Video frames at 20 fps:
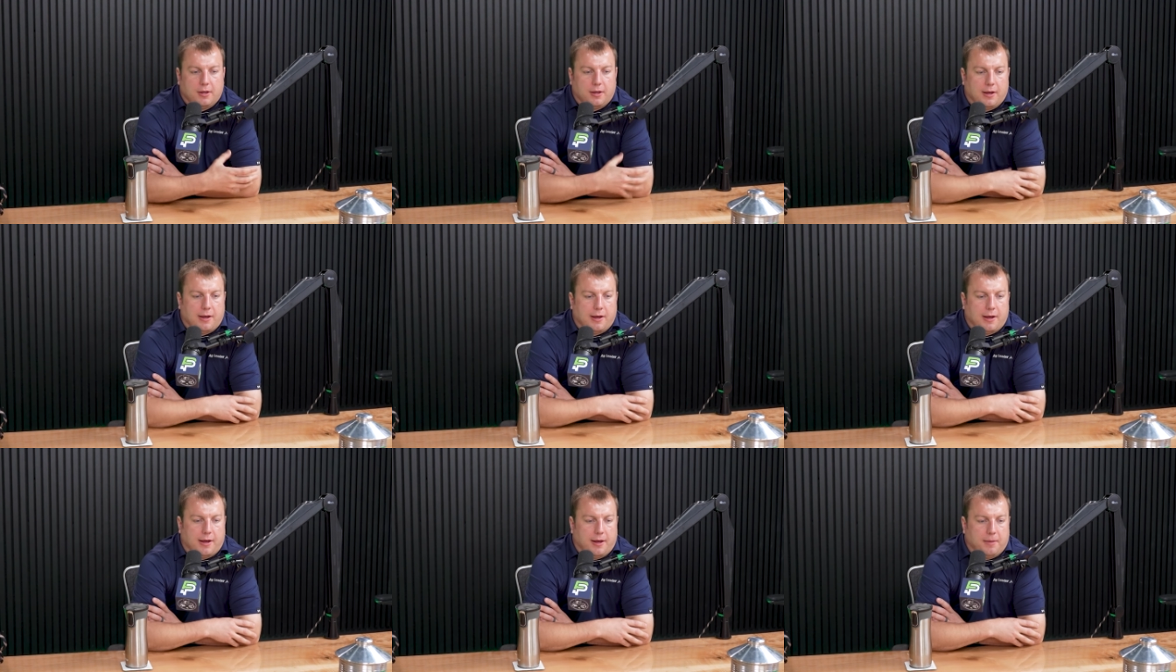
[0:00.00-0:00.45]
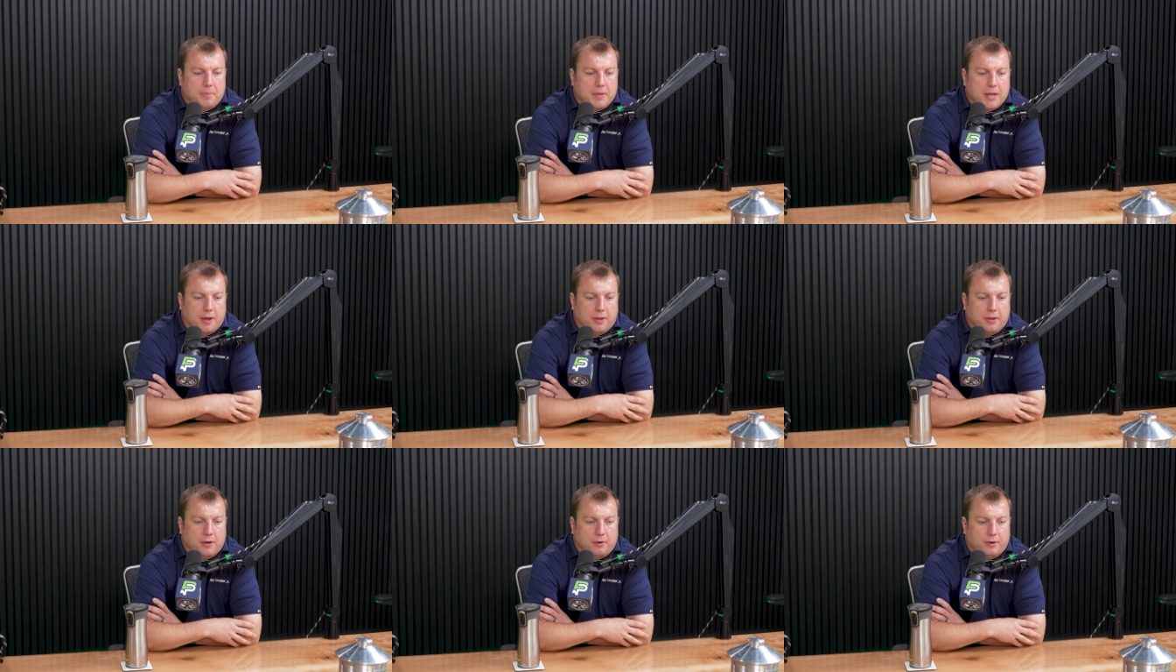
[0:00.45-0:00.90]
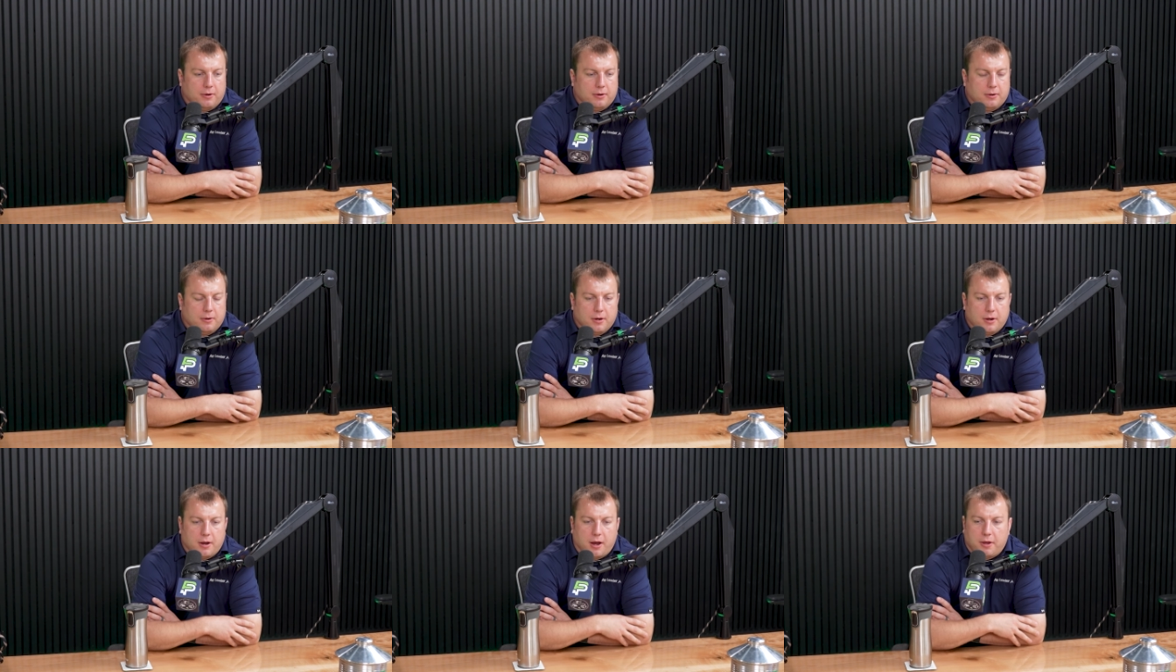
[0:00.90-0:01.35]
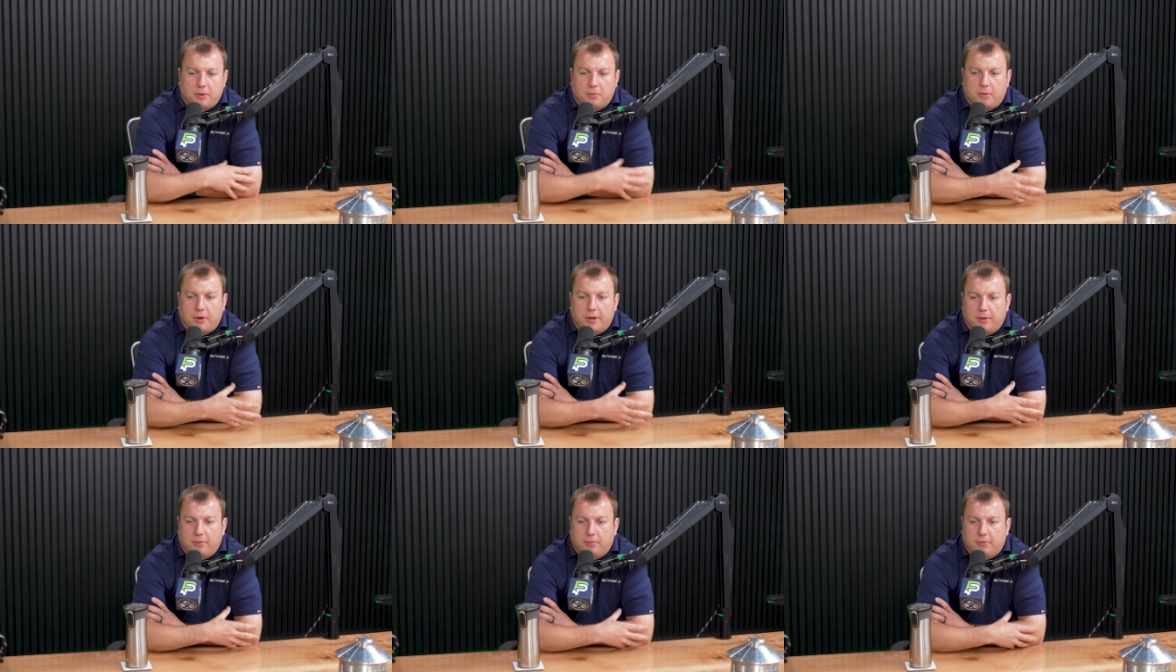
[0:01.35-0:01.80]
The other
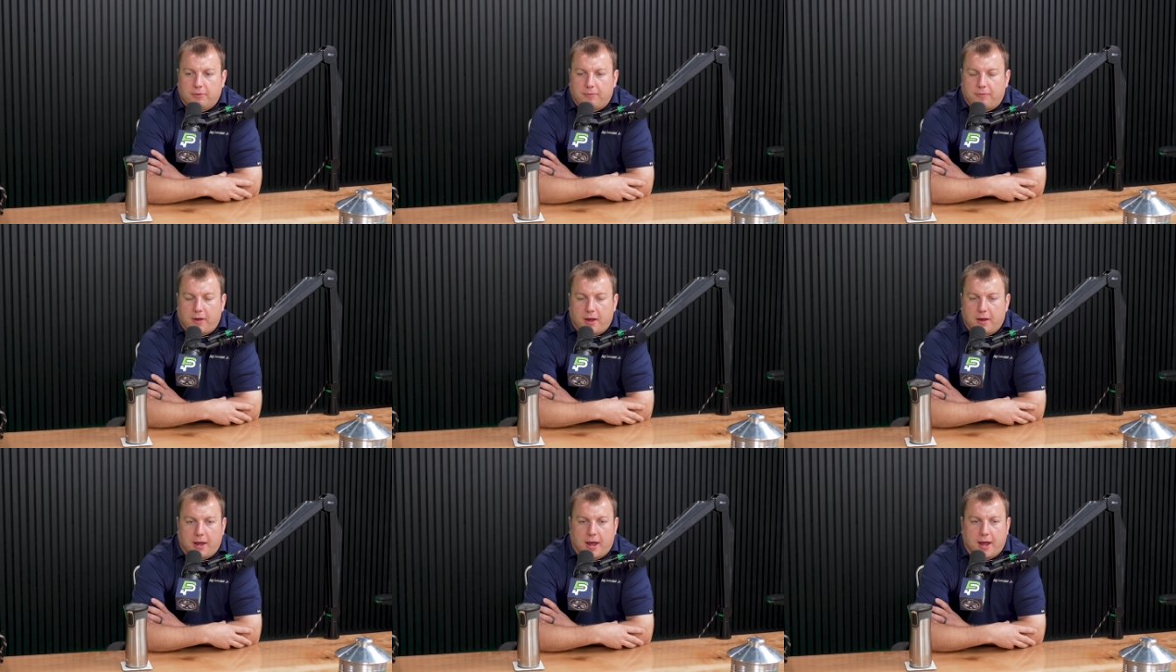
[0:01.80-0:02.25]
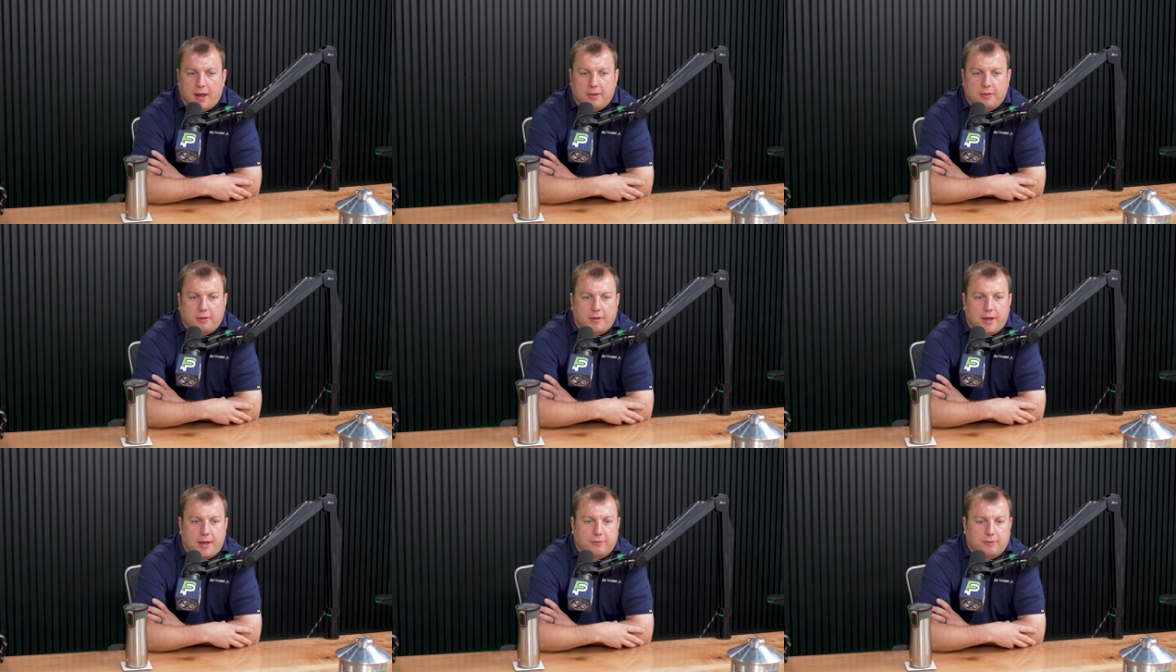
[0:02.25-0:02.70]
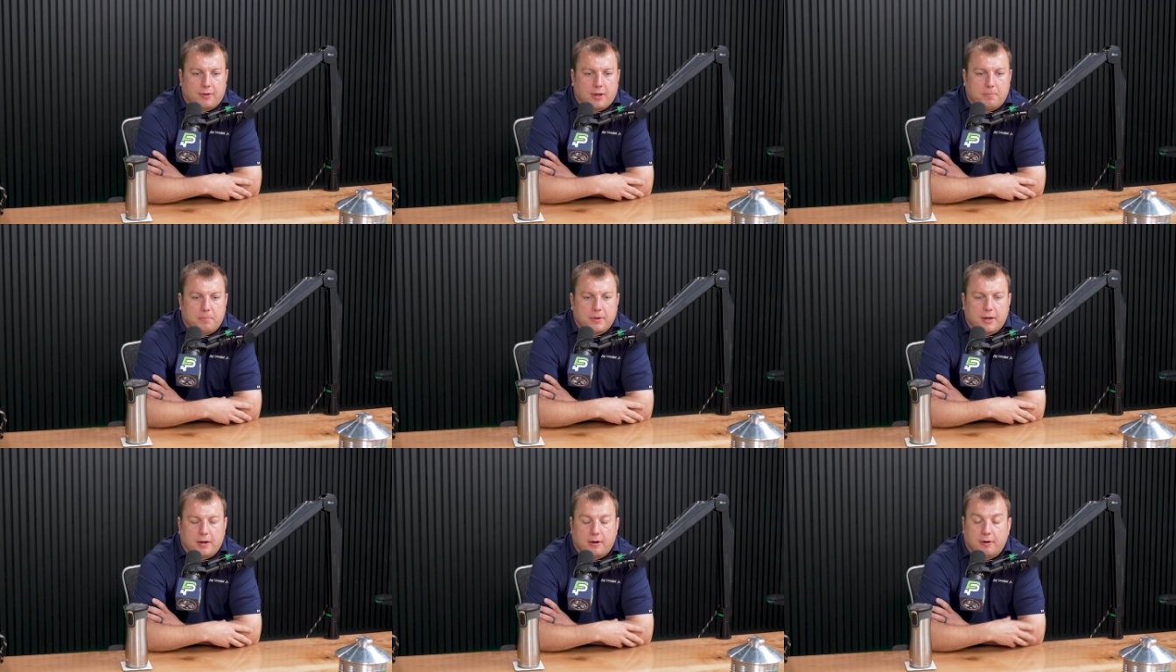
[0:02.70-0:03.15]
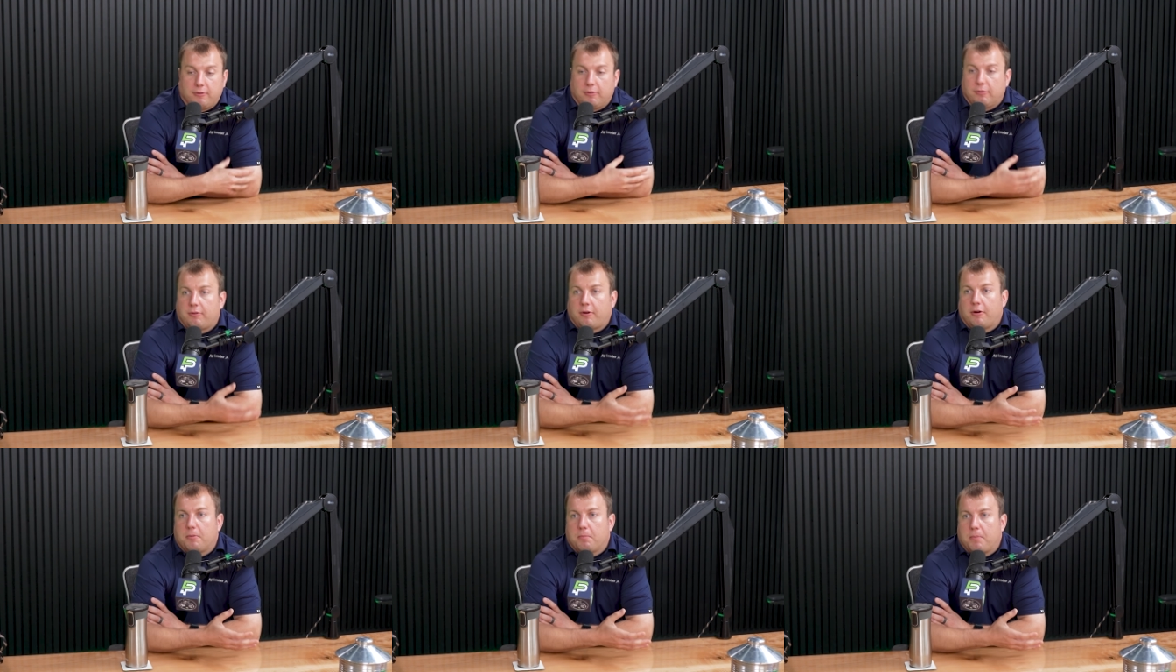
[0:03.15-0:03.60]
one that we've had in the last couple of years is
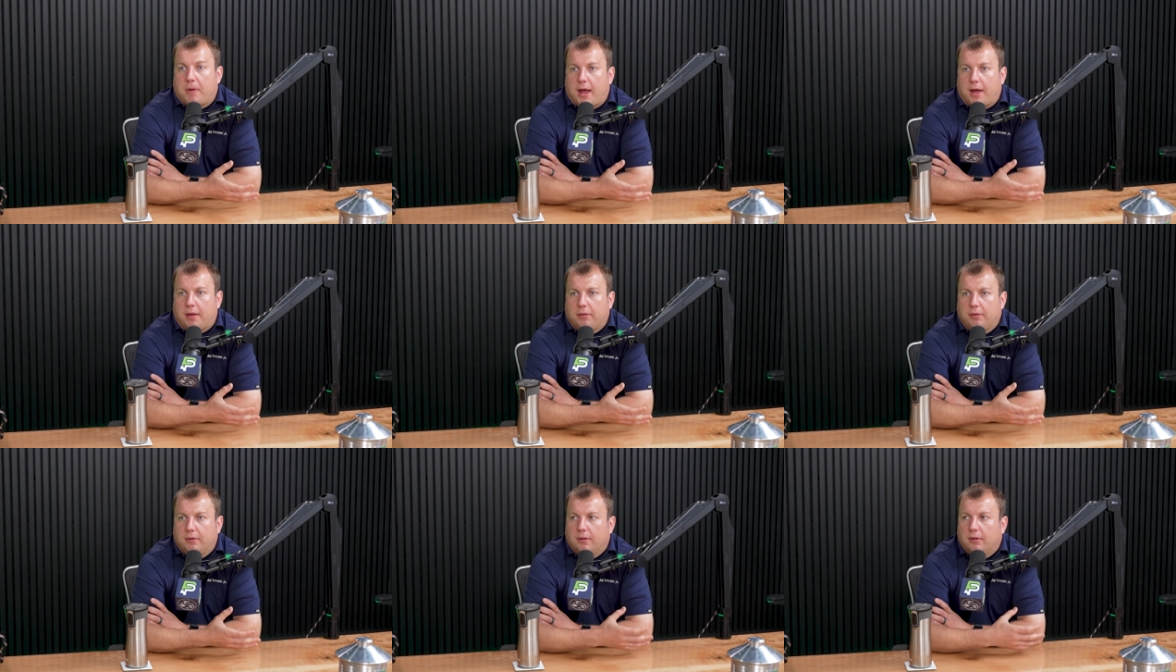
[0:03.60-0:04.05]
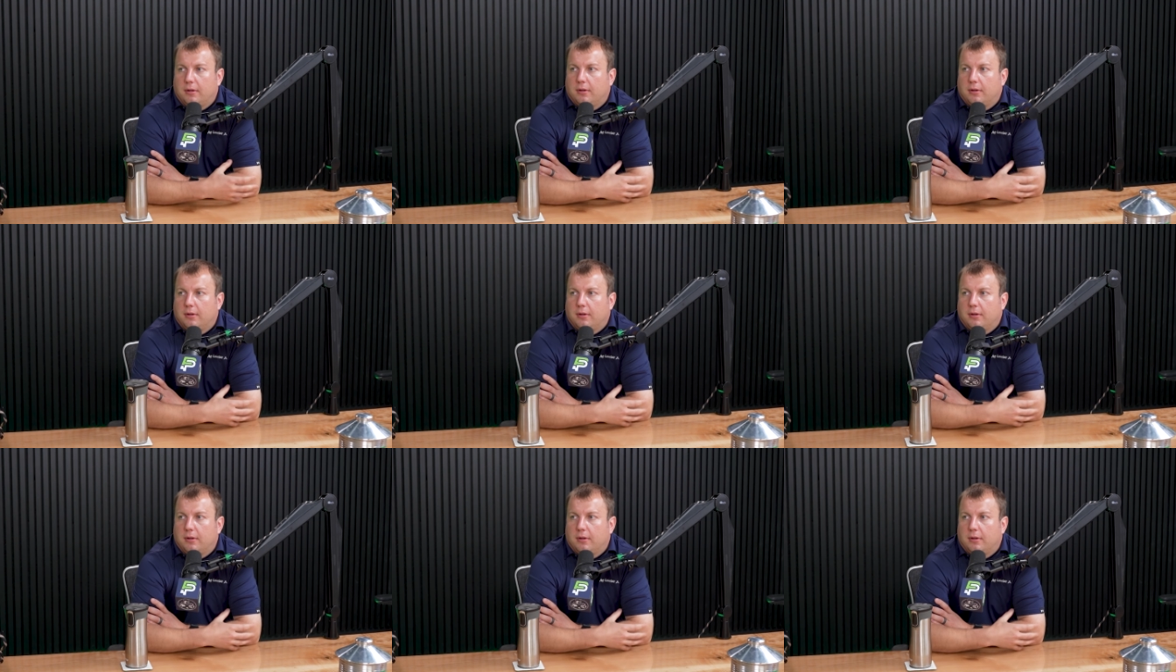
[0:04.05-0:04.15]
turn path.